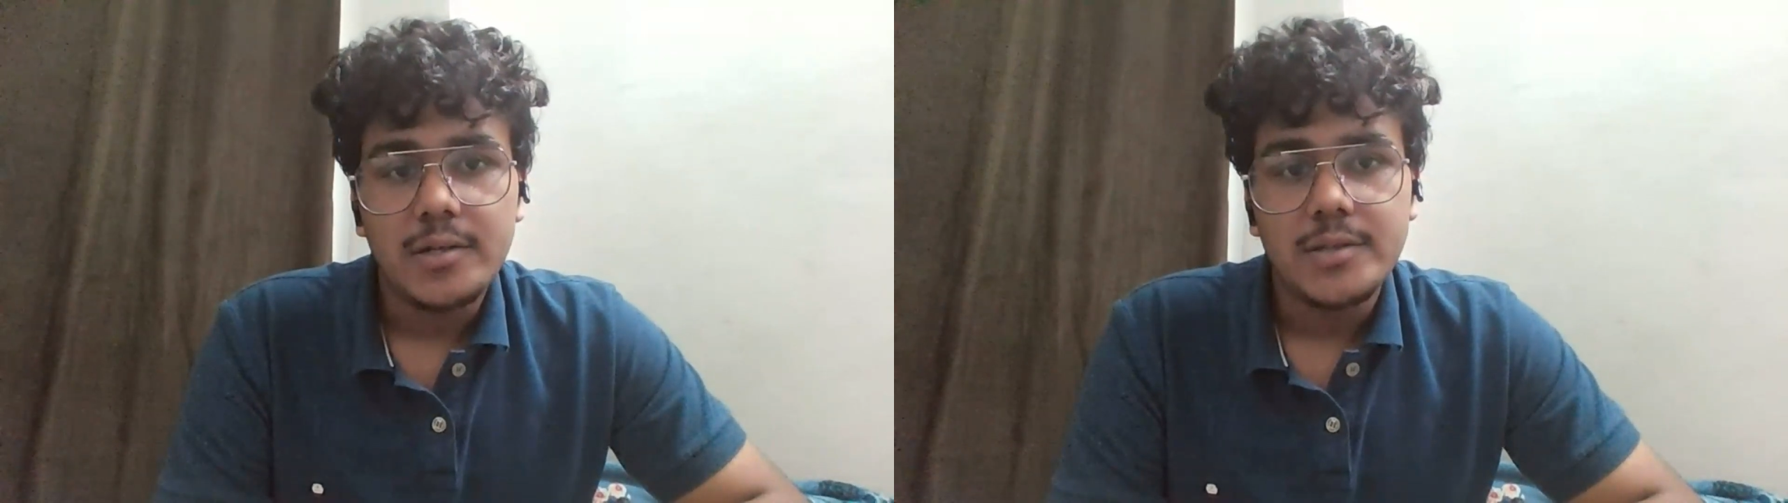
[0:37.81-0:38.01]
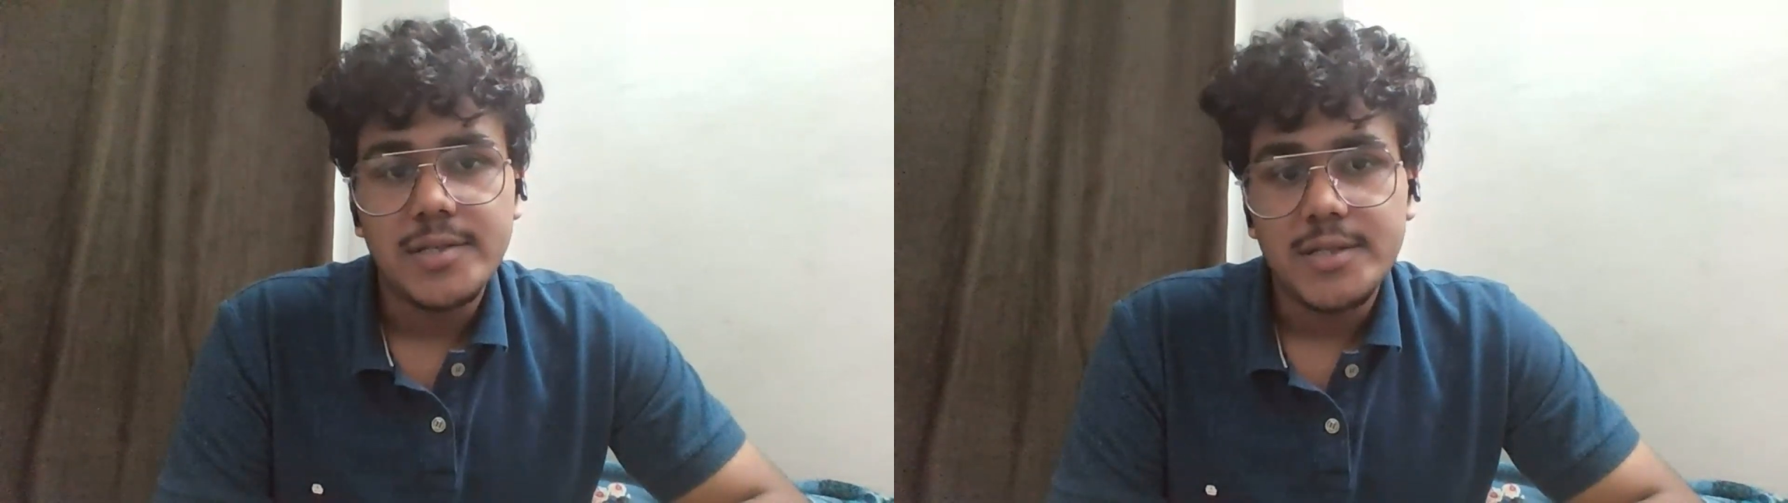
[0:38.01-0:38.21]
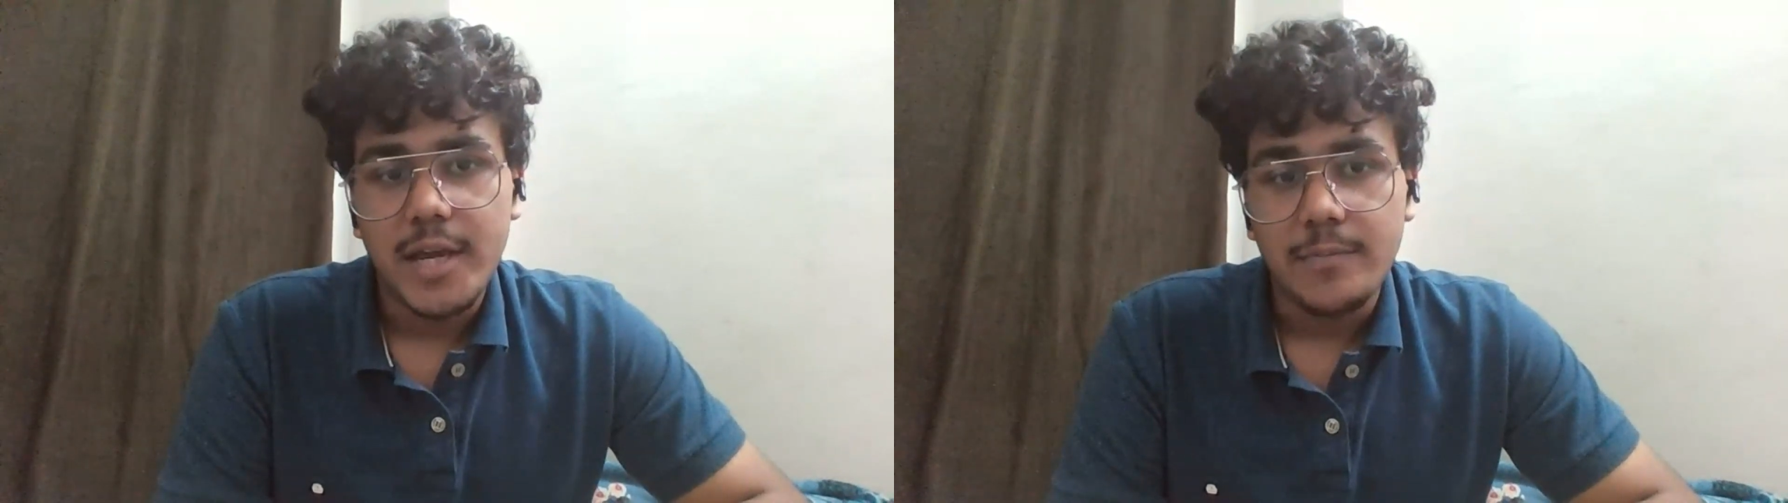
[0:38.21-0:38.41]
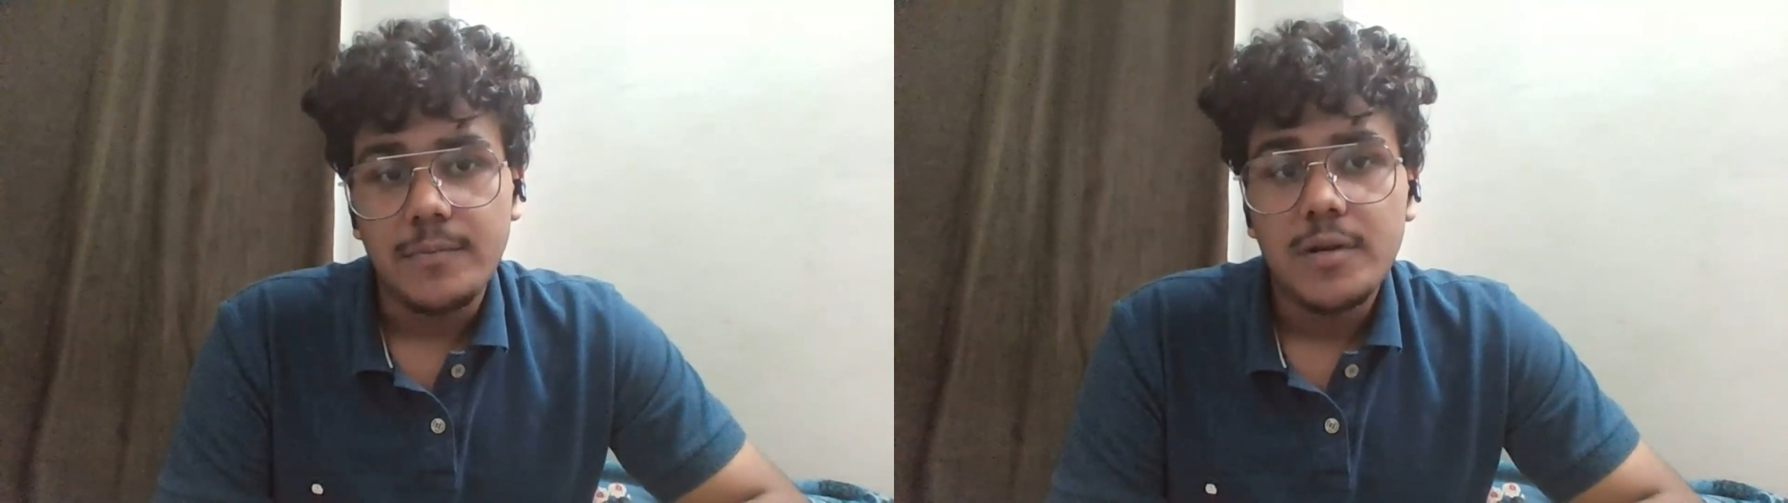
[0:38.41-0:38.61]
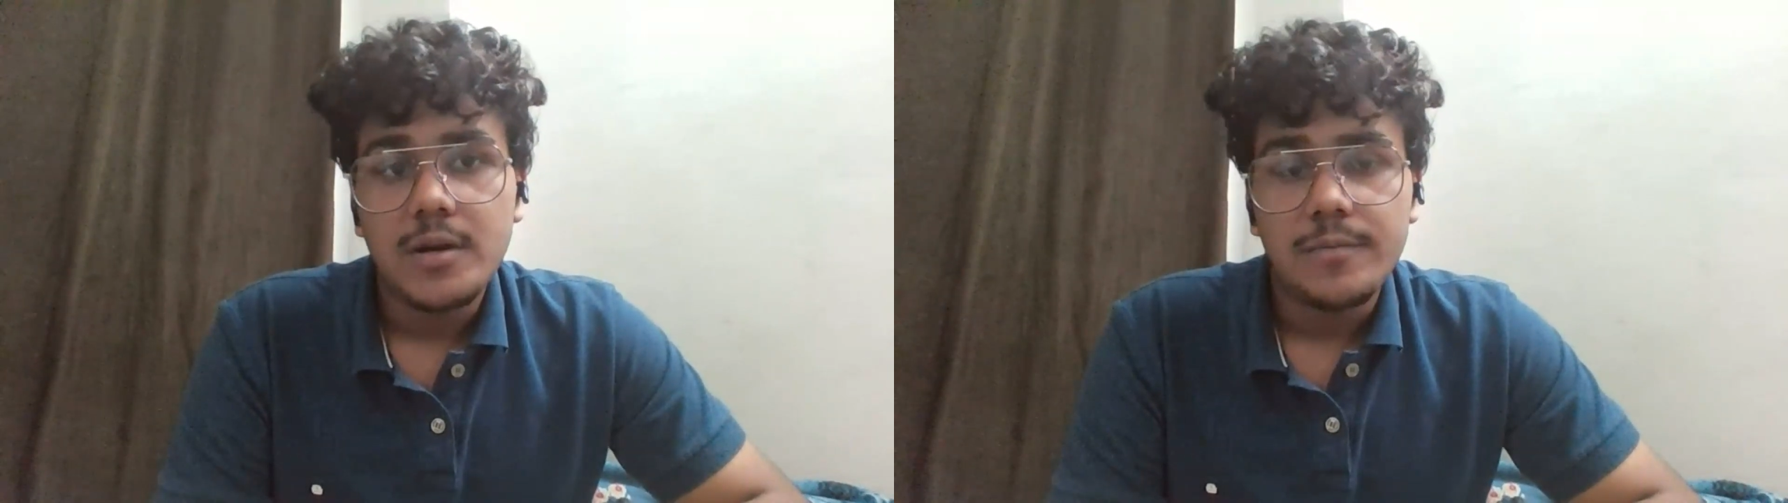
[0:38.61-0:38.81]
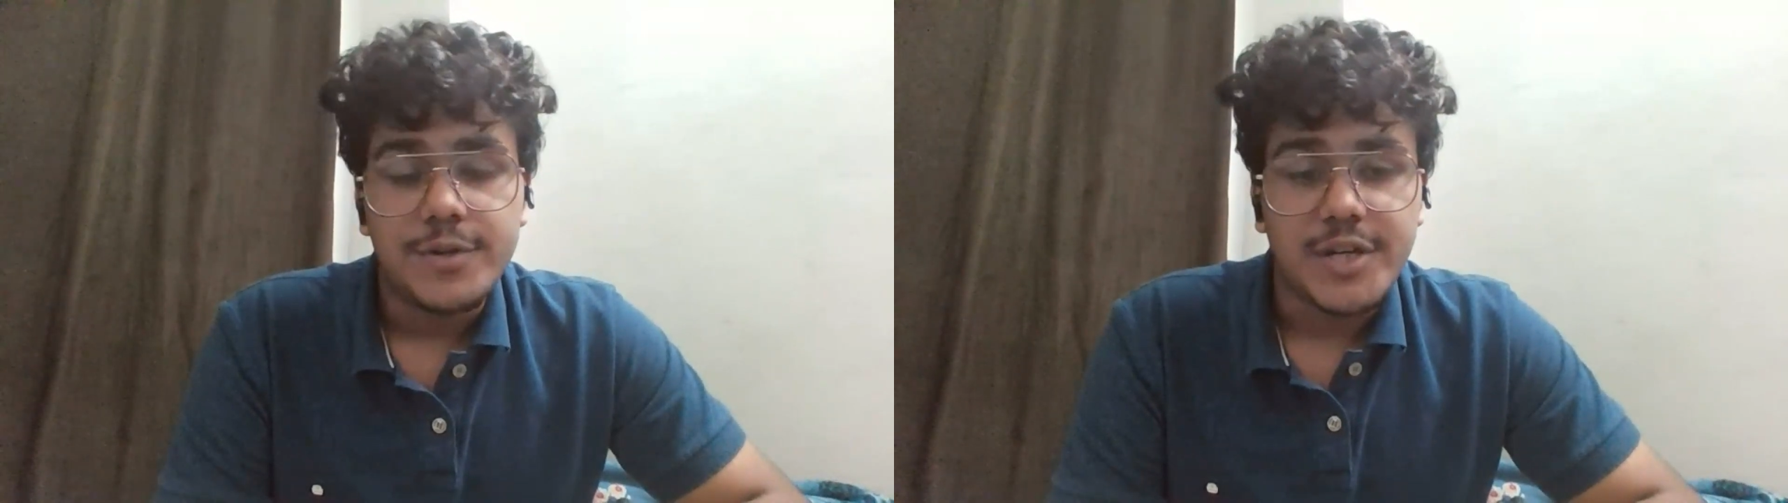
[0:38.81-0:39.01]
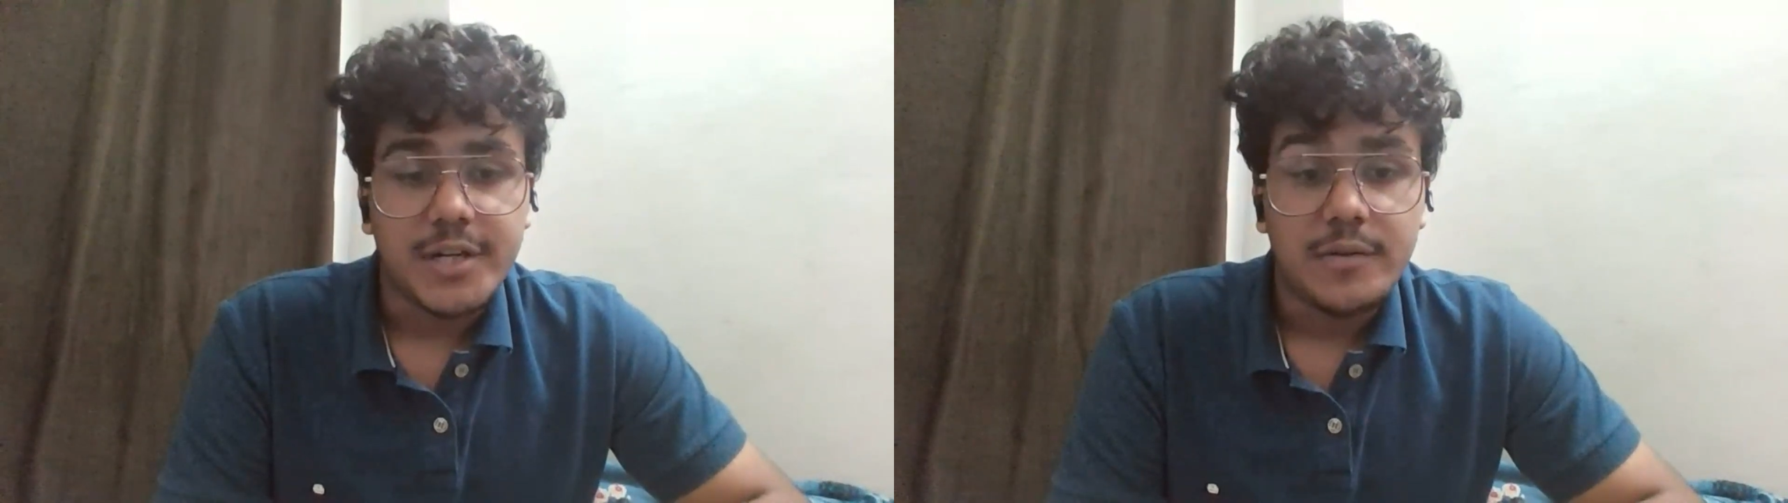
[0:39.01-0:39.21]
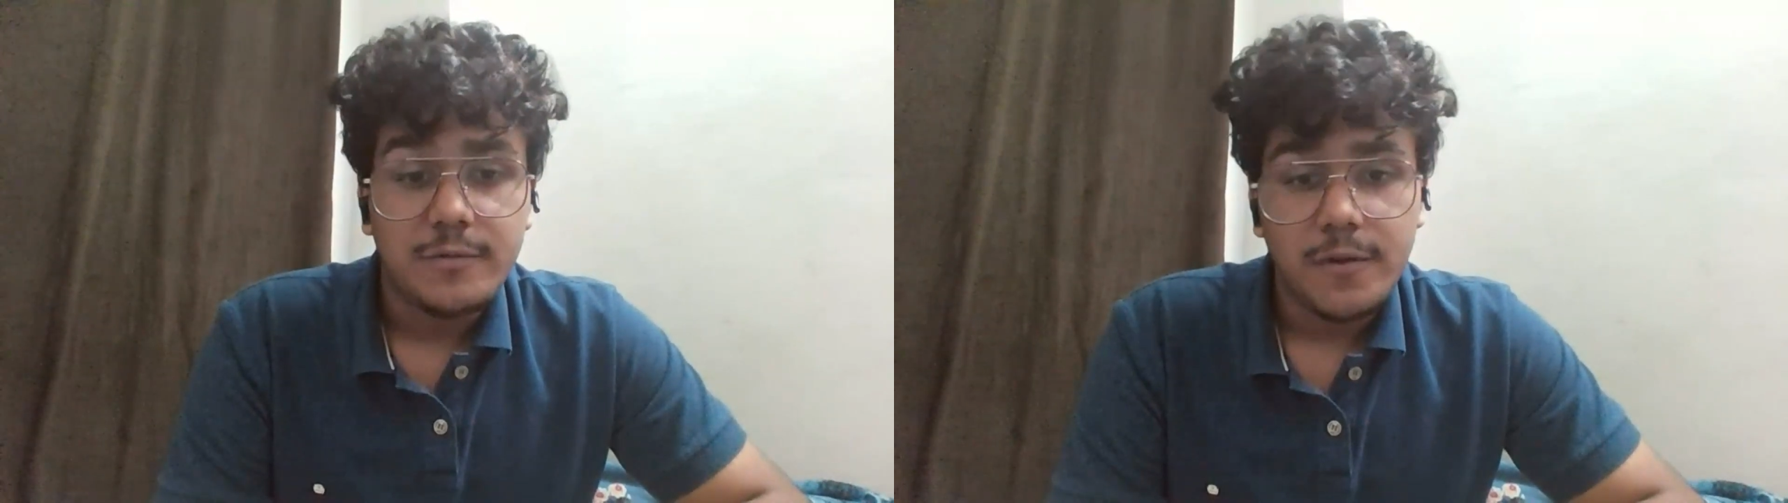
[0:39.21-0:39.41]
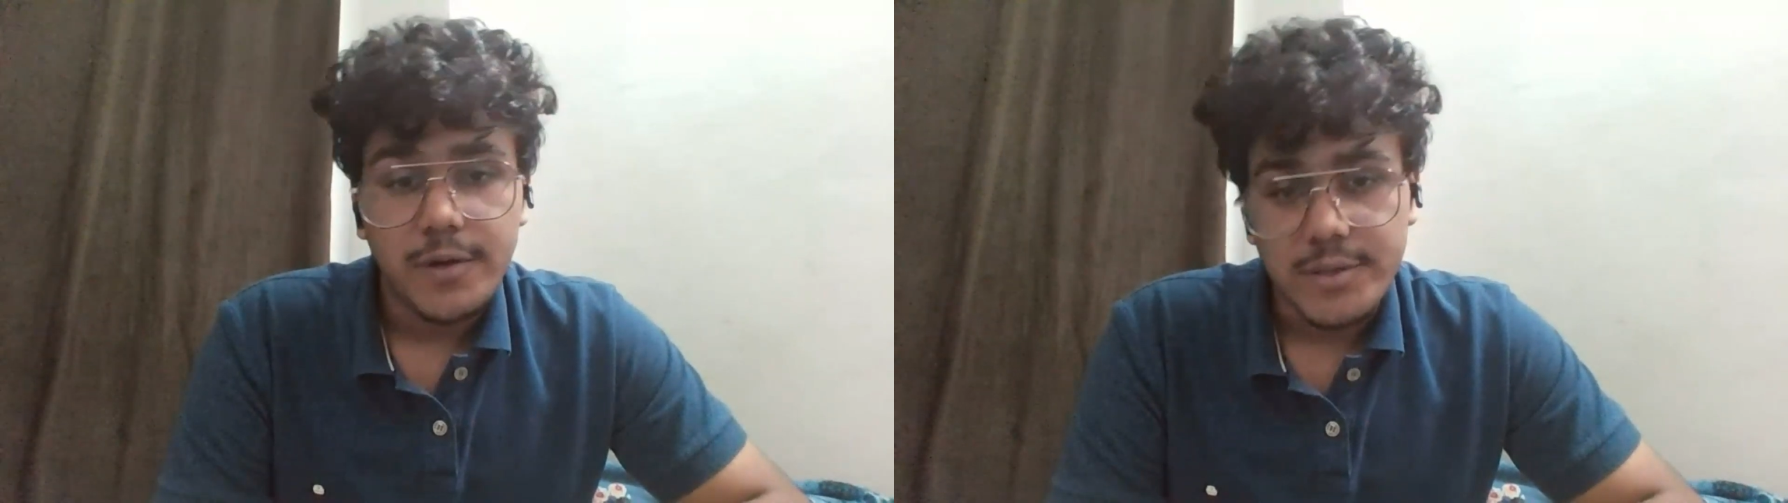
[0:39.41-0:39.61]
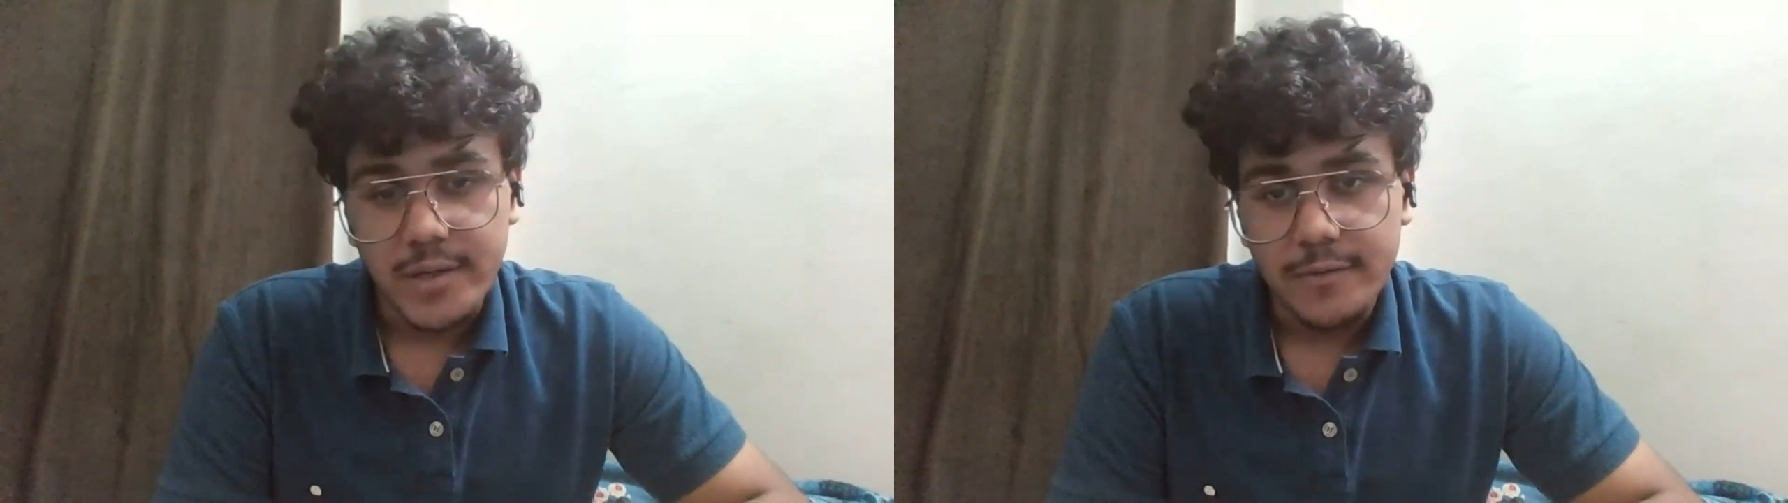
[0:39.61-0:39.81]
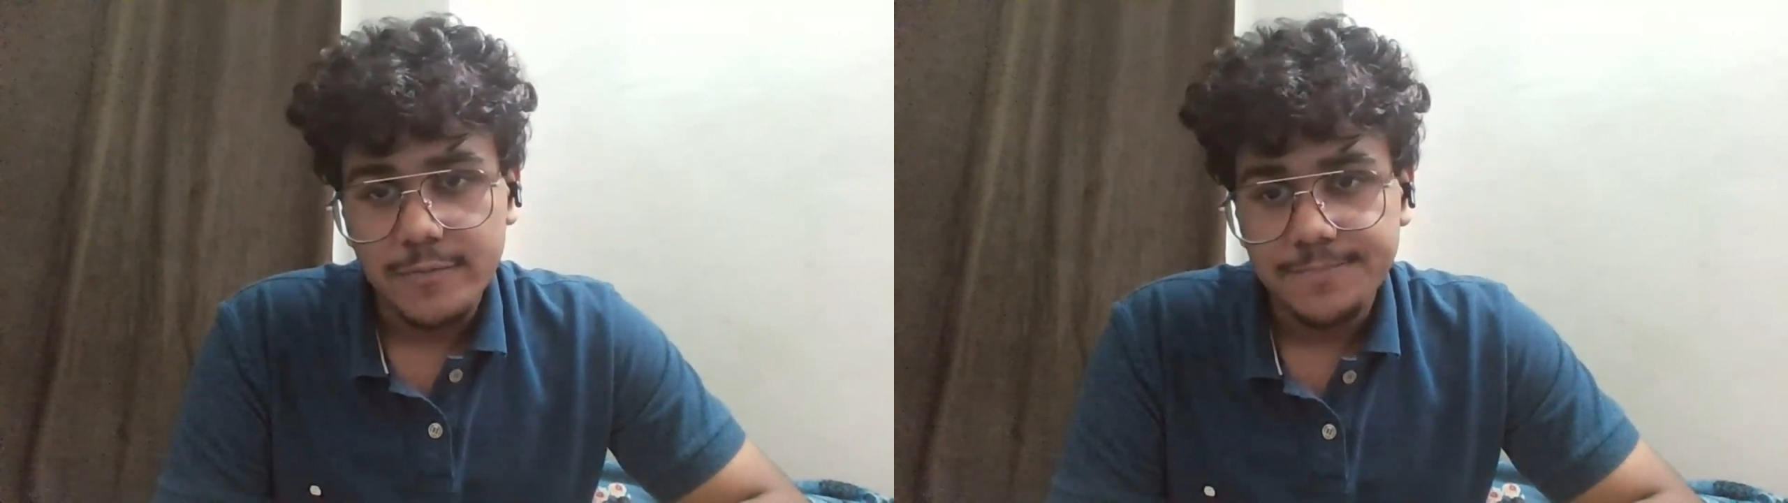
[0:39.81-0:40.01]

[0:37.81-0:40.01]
the same project for yourself.